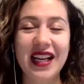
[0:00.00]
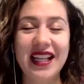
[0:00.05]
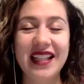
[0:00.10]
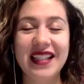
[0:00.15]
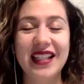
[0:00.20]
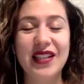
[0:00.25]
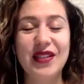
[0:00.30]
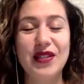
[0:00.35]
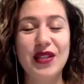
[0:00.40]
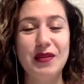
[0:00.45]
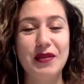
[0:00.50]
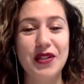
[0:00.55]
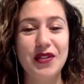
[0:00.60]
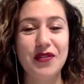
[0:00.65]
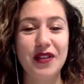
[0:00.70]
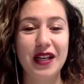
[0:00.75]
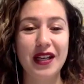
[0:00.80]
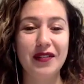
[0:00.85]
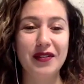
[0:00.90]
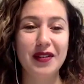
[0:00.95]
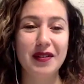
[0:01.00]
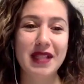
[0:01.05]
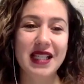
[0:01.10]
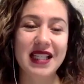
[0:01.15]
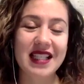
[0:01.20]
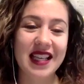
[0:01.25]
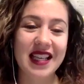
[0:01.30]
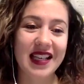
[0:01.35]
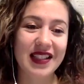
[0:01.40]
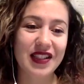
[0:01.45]
Thank you so much for having me.
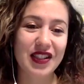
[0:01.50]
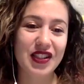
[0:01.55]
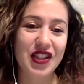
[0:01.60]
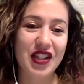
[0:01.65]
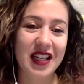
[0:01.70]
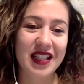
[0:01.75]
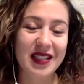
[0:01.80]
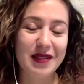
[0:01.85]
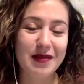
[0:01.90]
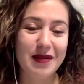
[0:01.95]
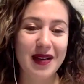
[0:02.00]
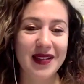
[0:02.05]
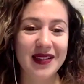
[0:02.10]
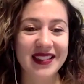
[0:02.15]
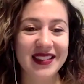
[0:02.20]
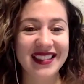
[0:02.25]
Excited to chat as well.